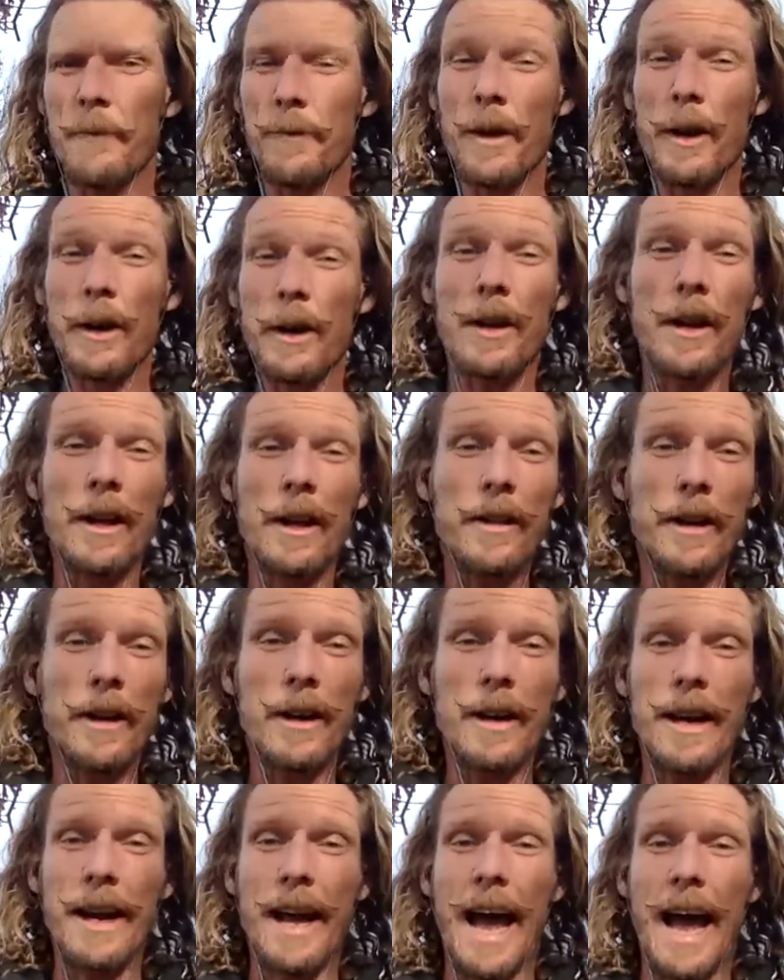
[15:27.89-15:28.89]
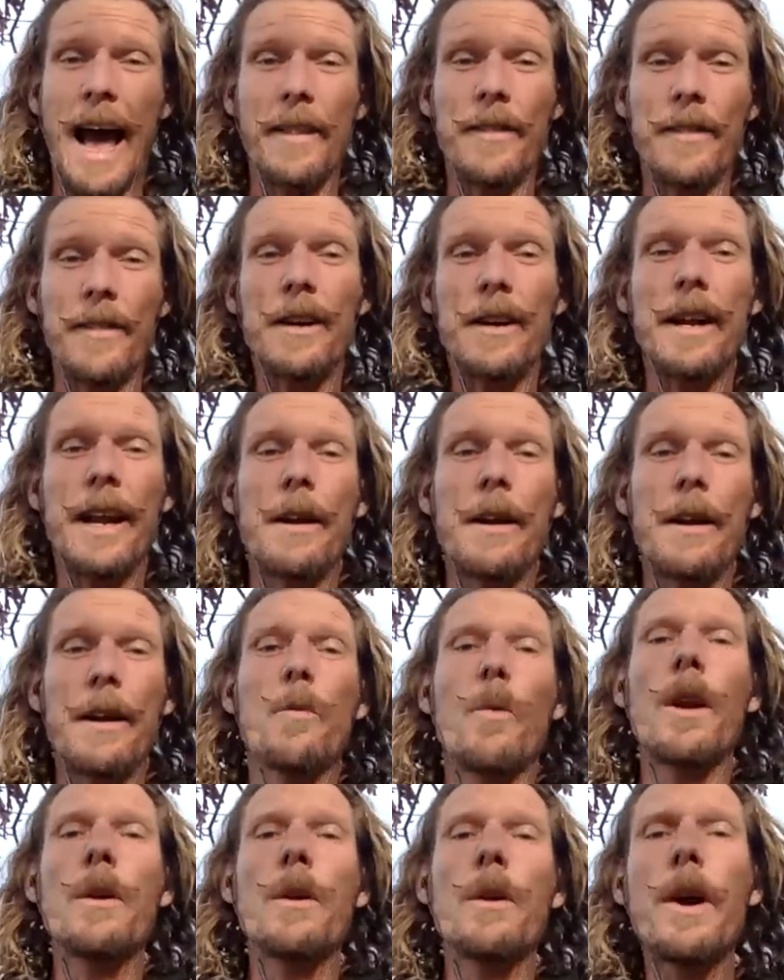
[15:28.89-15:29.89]
They're going to in
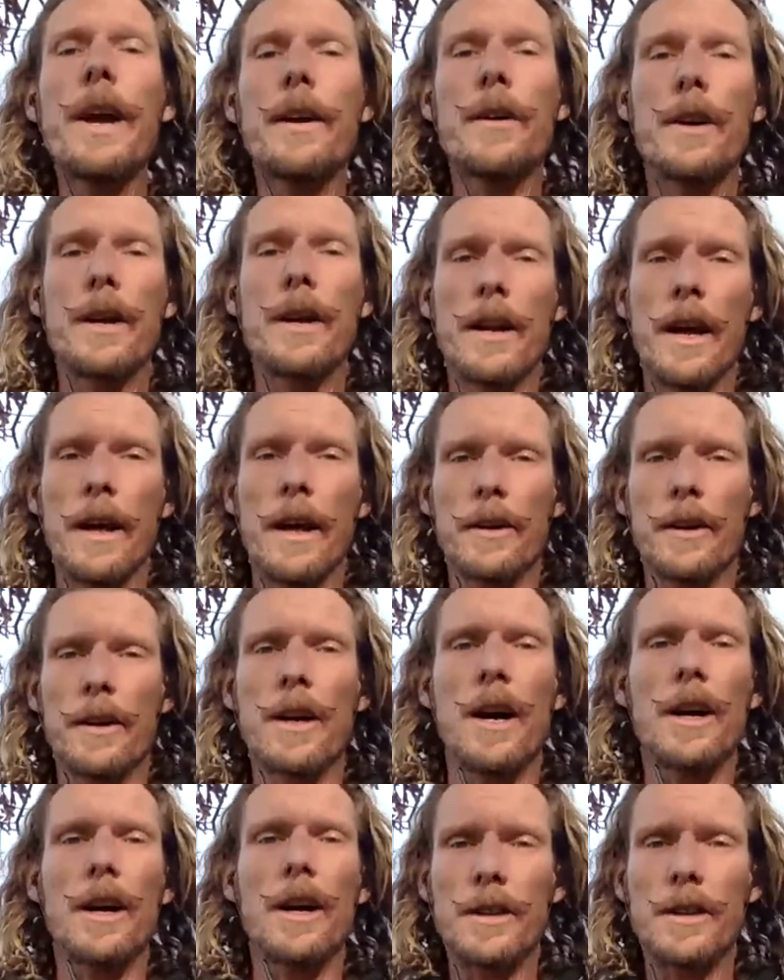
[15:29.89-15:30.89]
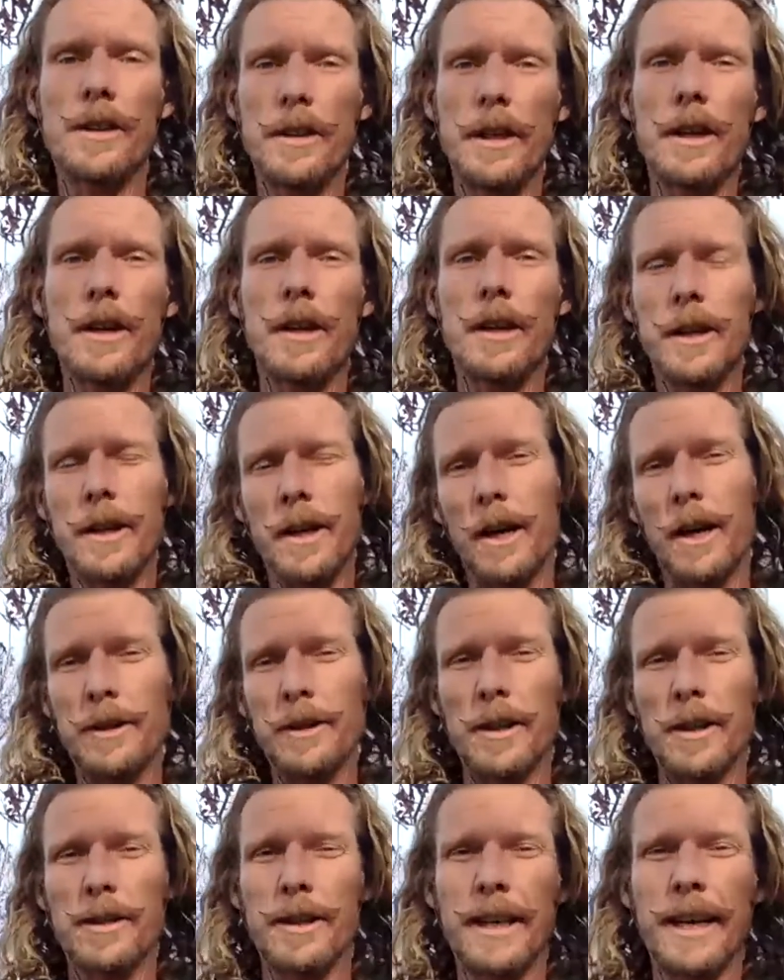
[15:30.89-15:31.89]
one way or another, consciously or
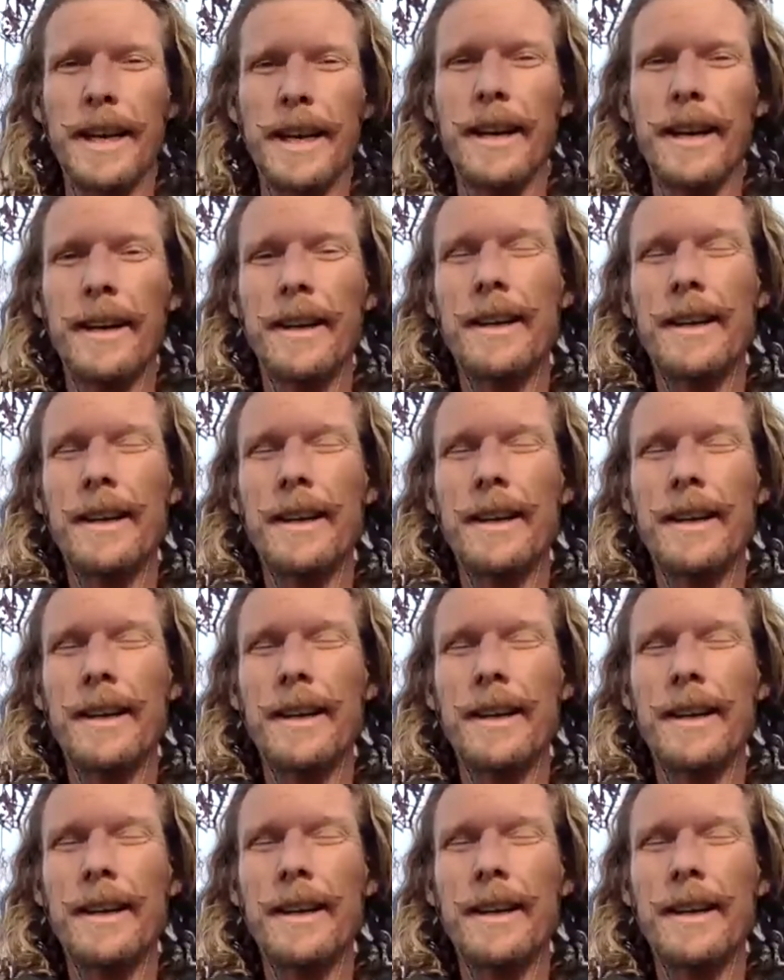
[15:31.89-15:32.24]
unconsciously,